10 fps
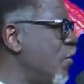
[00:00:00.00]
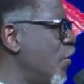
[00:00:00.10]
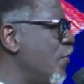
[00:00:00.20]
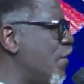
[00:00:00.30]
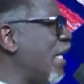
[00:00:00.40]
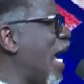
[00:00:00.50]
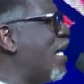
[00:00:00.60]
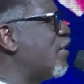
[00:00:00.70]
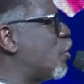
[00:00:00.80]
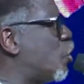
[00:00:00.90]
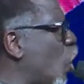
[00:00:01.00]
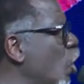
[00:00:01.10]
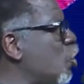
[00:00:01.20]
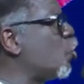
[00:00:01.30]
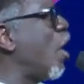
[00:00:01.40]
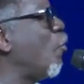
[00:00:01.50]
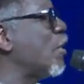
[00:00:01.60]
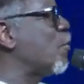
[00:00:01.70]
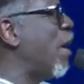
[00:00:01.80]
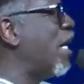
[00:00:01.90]
that as Joshua
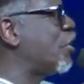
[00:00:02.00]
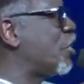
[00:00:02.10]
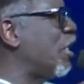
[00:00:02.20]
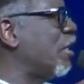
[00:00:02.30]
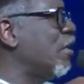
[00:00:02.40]
was marching